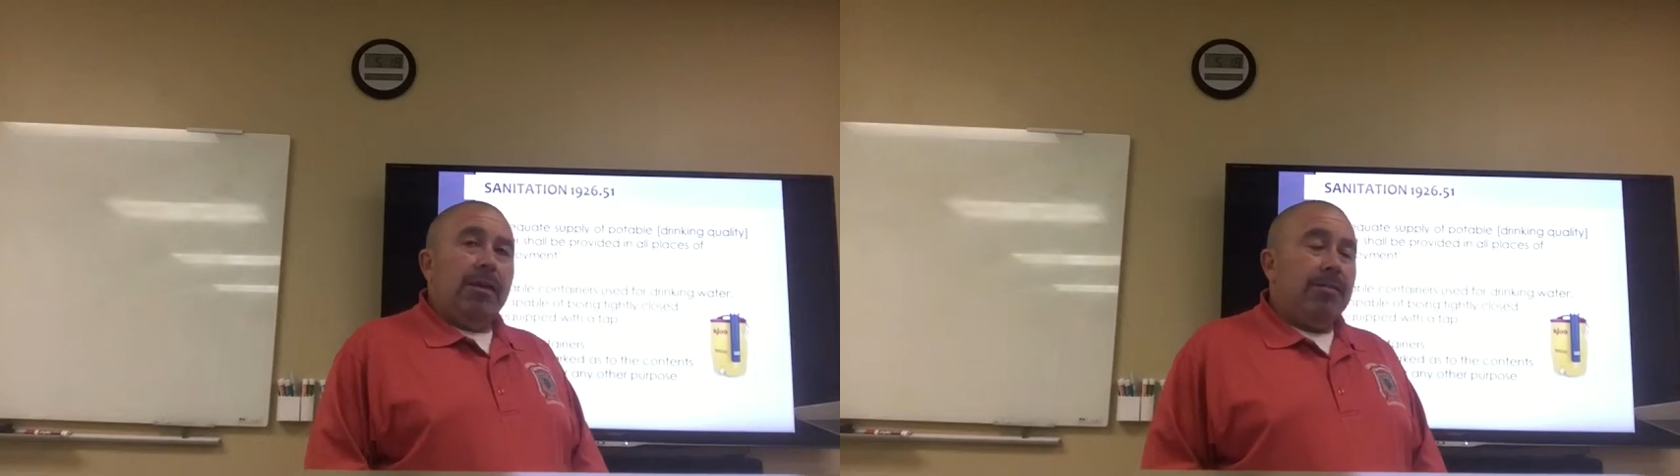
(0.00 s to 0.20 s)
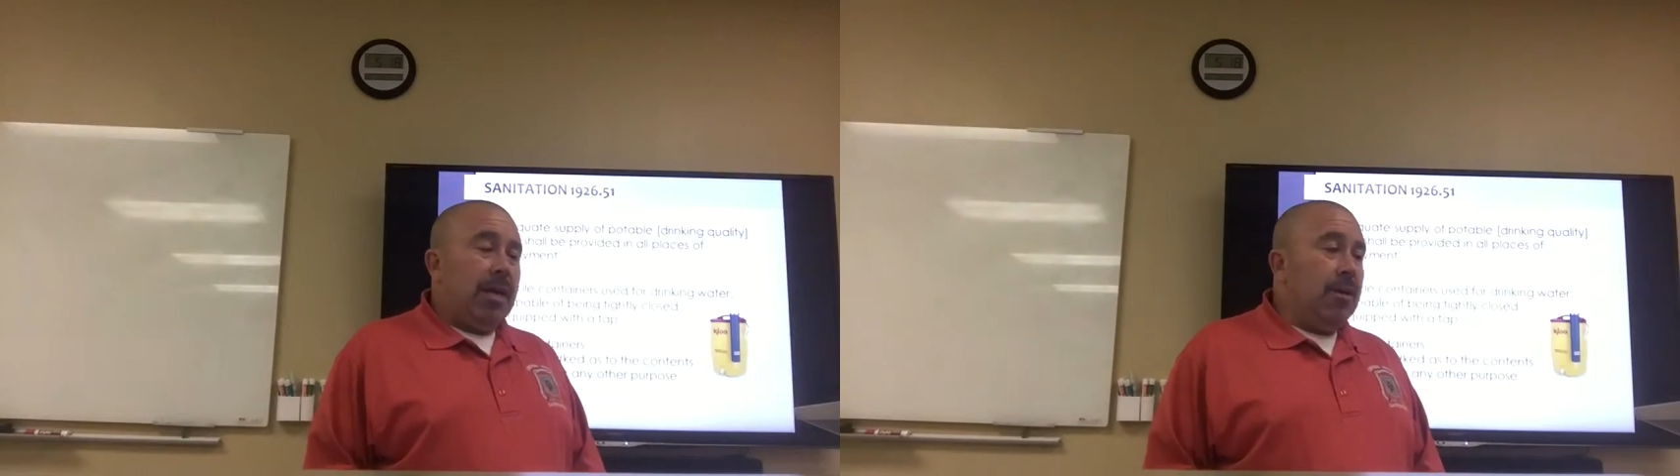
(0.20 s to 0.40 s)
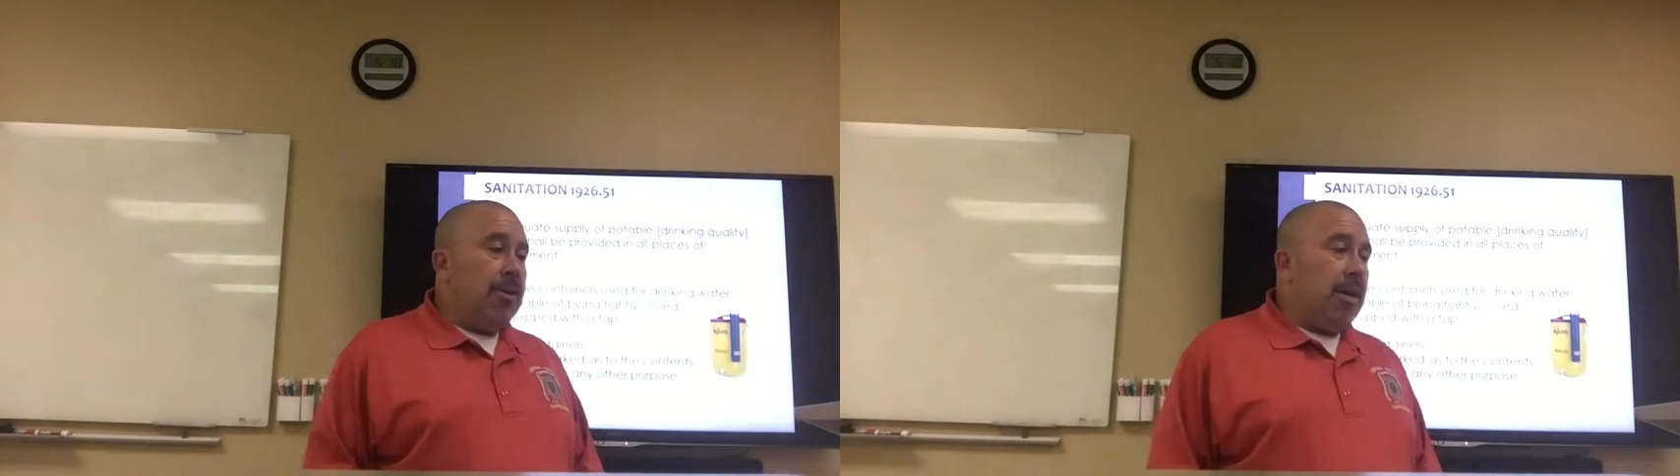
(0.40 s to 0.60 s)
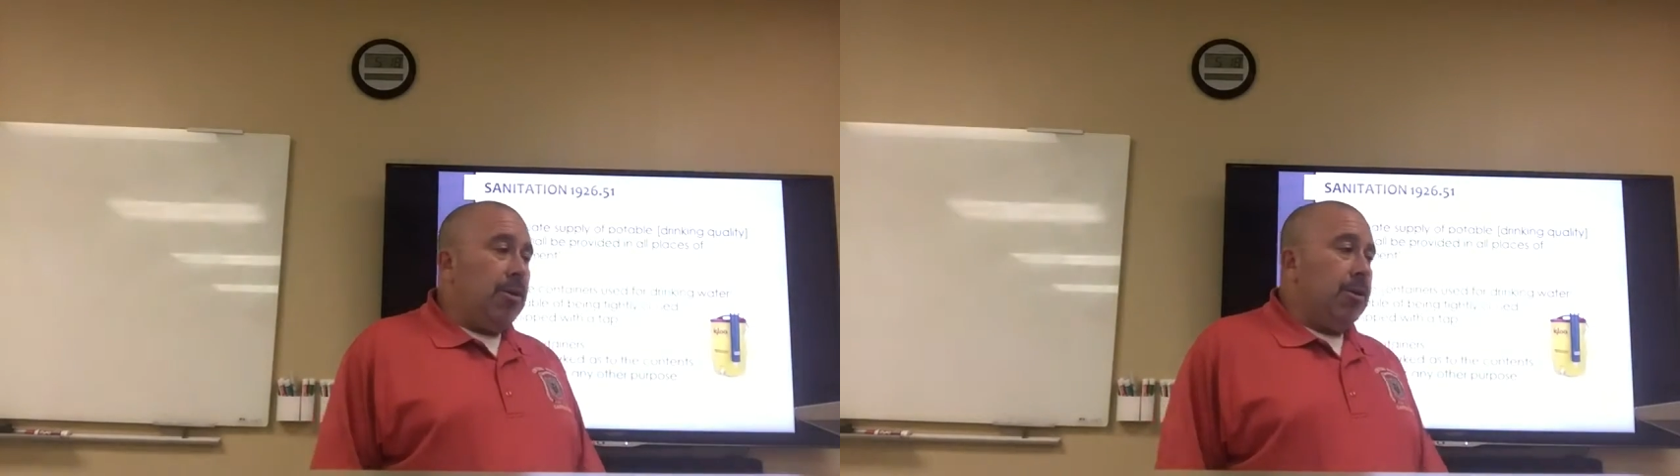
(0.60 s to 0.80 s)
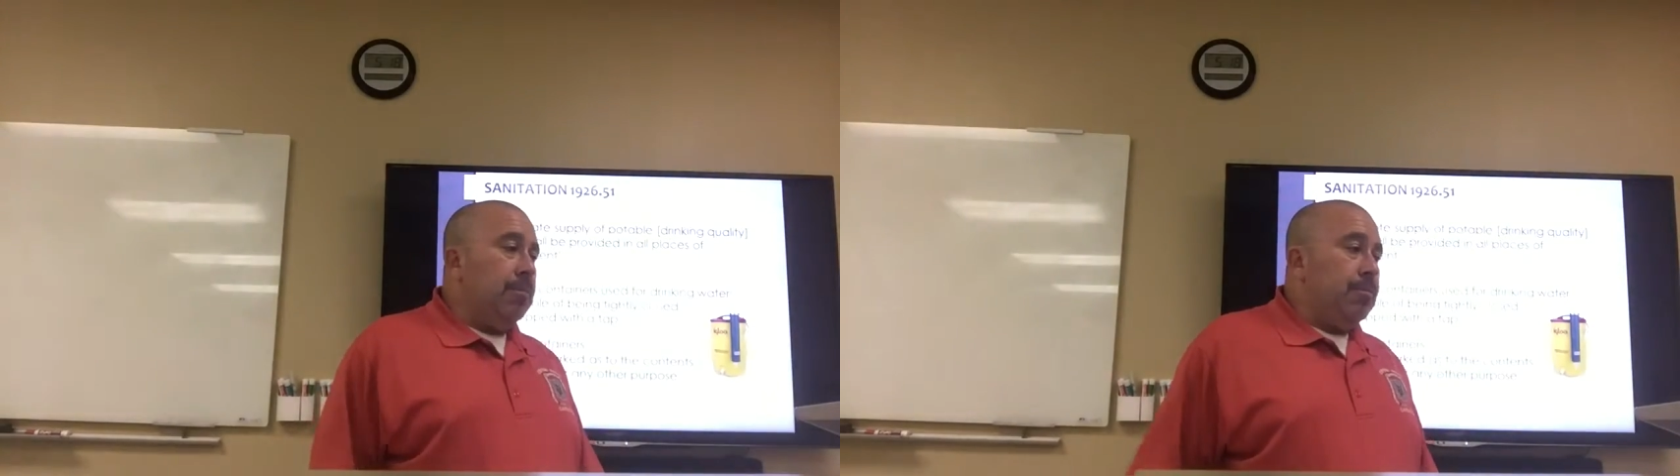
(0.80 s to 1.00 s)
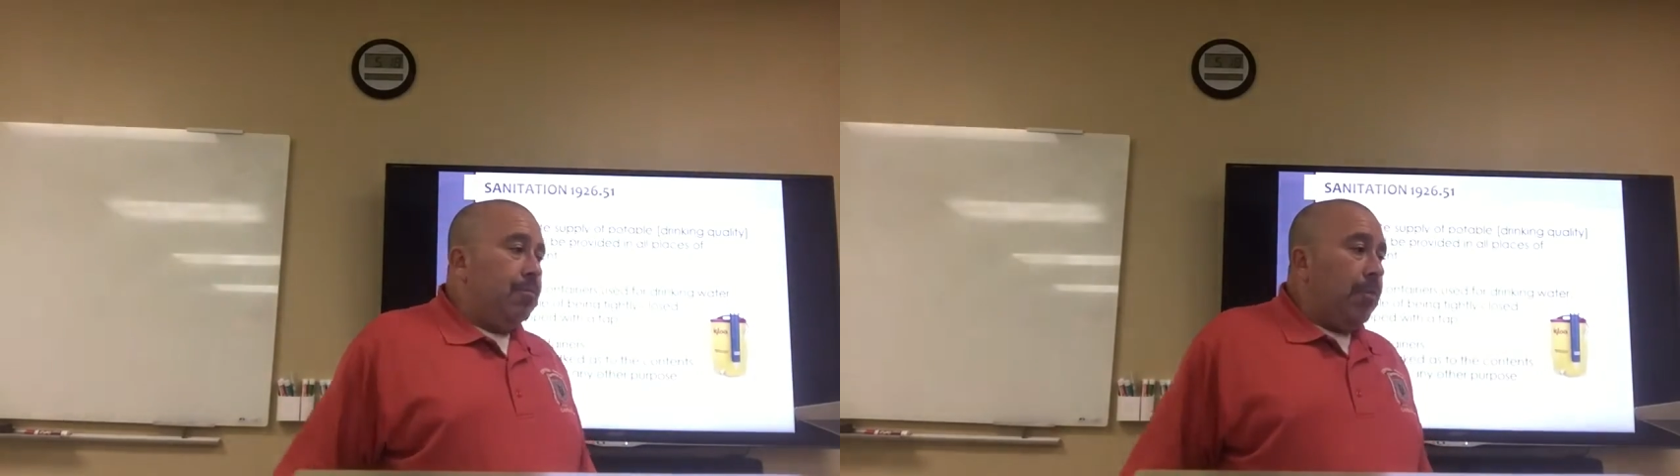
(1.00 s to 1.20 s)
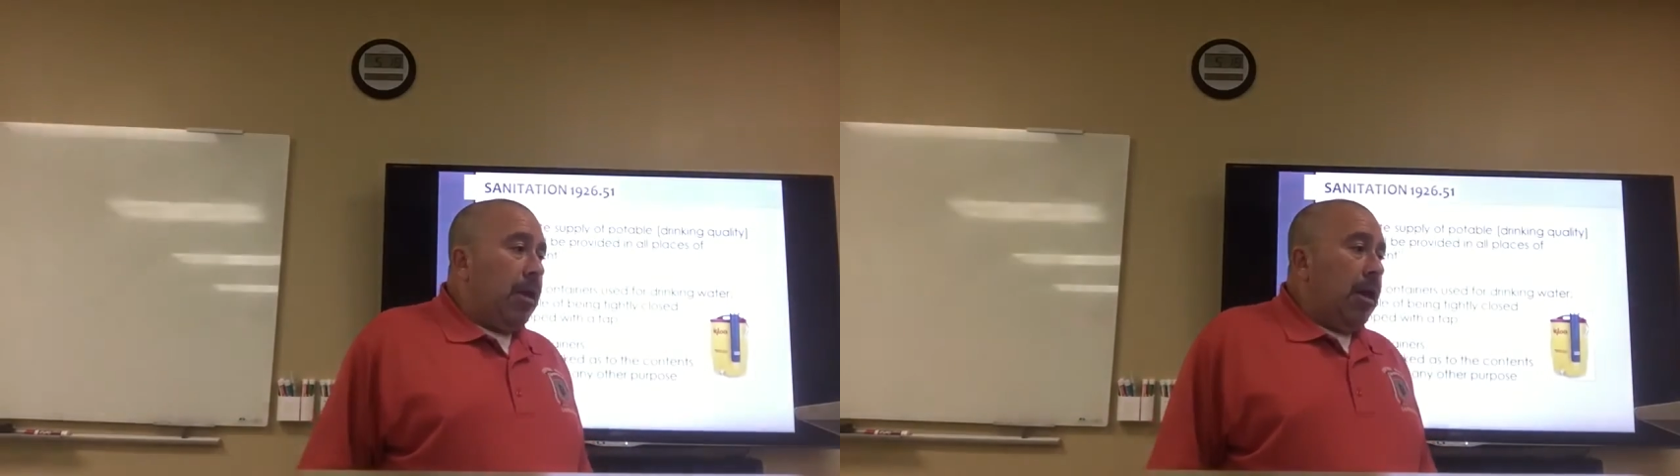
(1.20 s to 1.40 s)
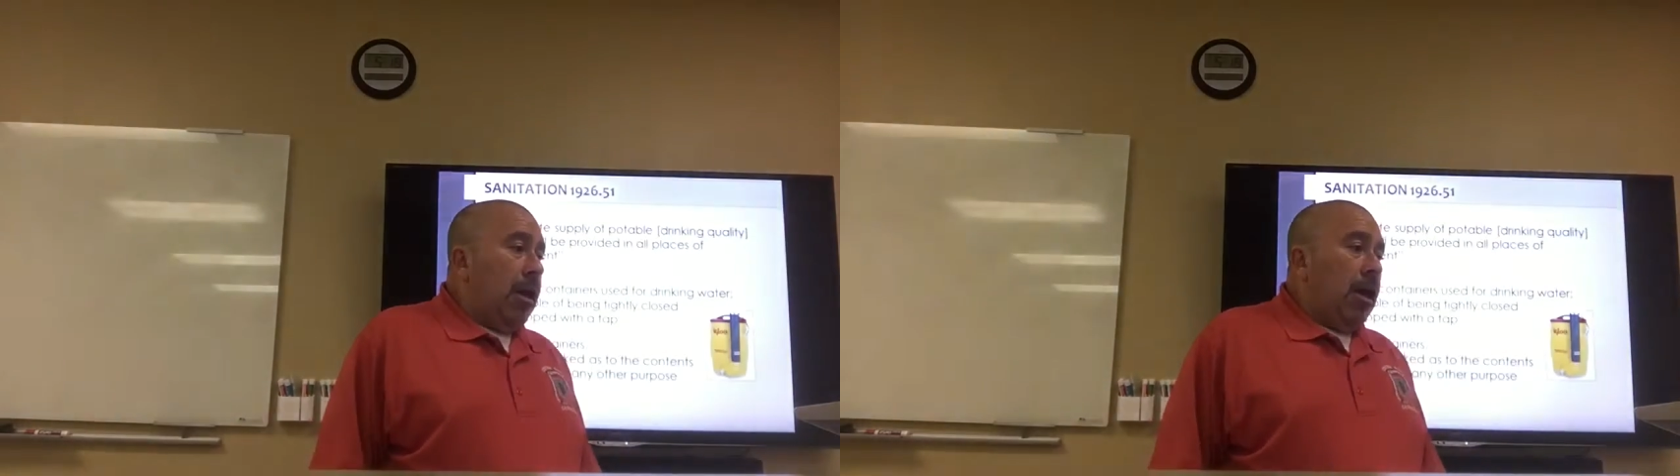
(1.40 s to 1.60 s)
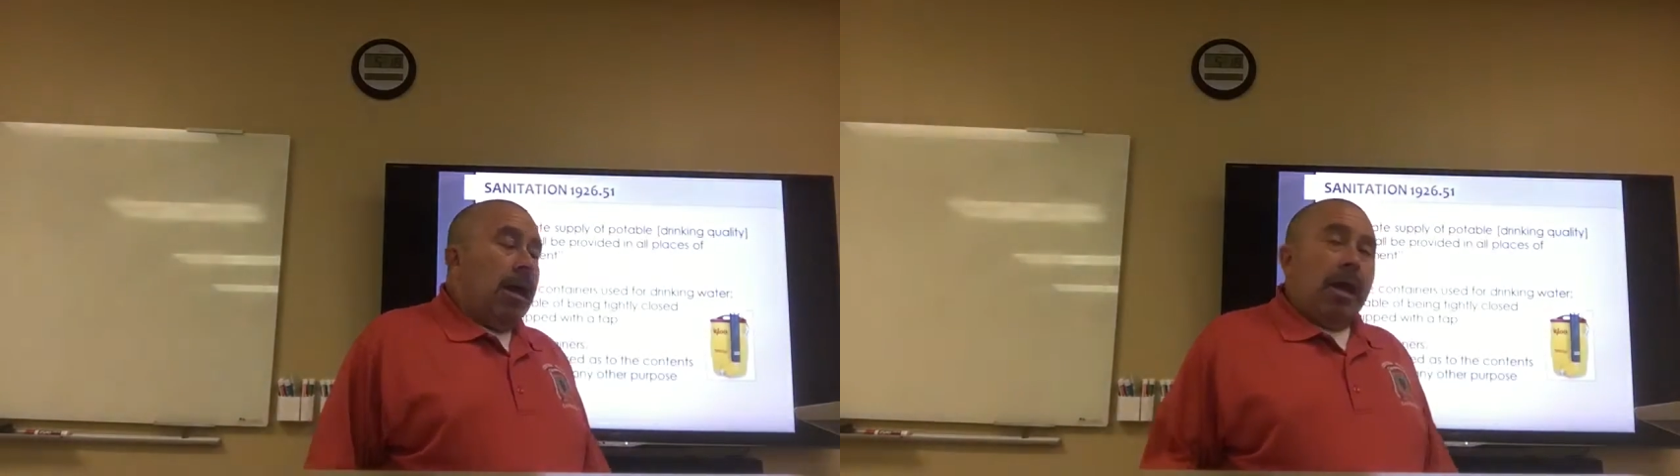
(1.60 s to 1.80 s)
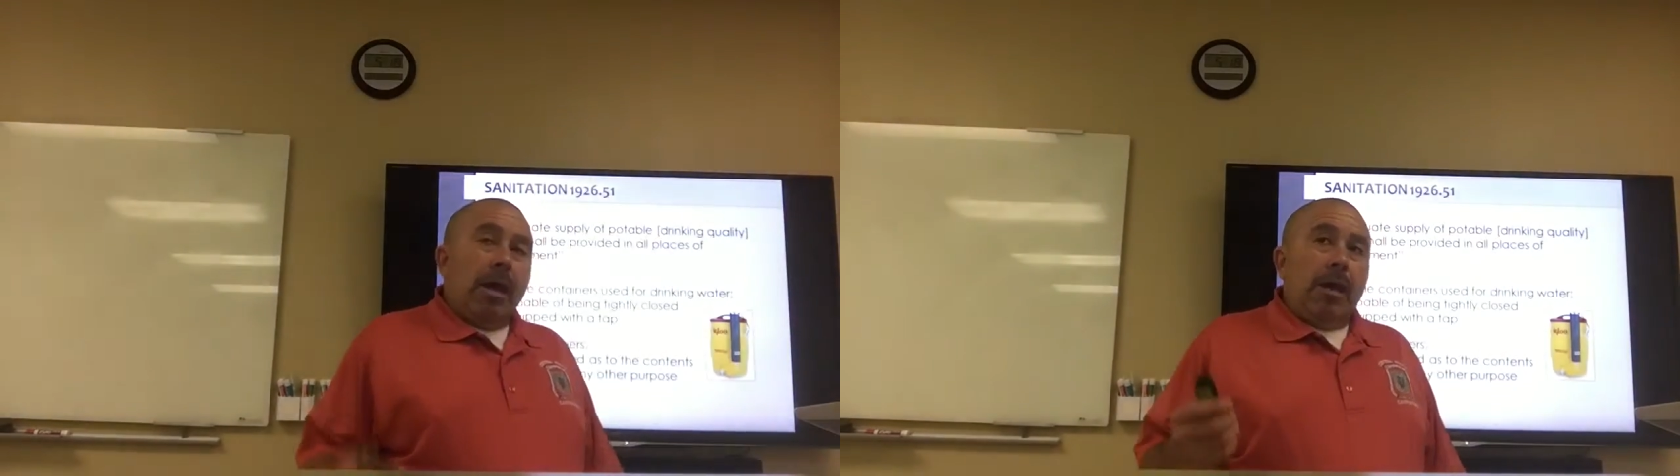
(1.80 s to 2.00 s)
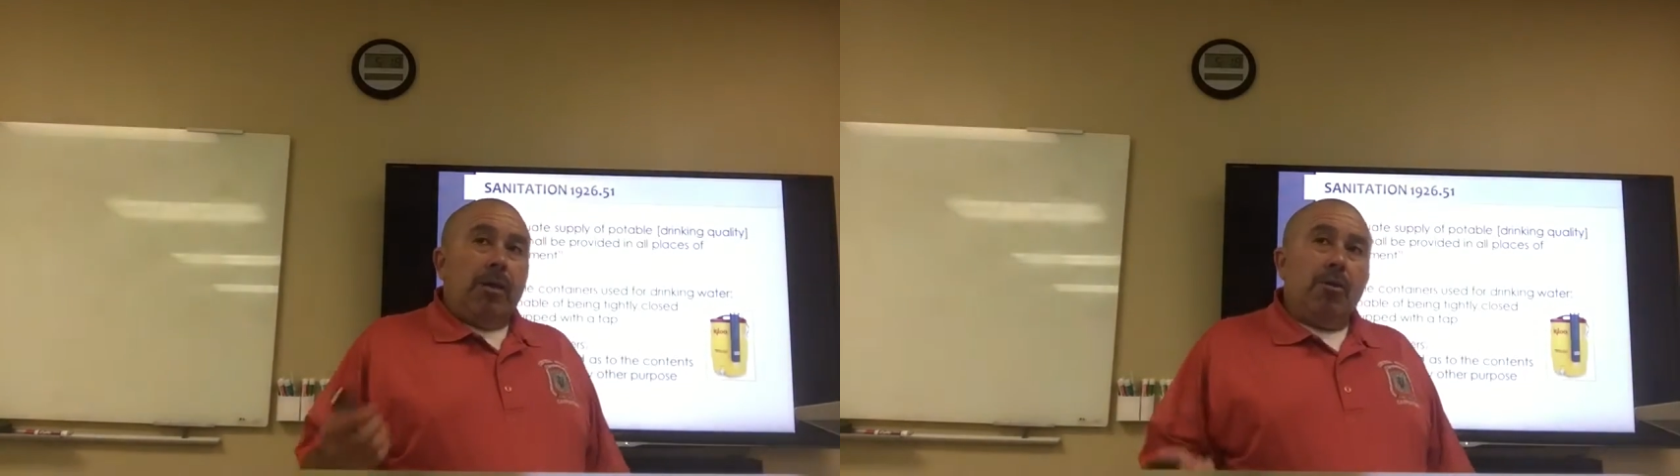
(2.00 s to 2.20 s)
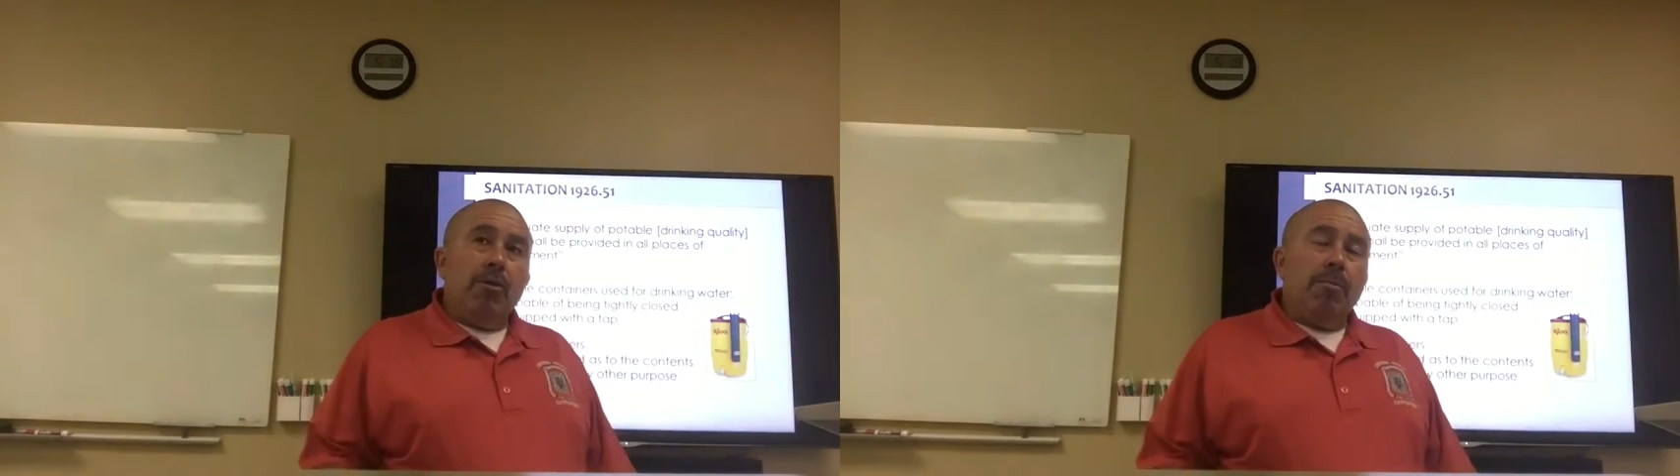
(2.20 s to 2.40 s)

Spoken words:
Sanitation. Your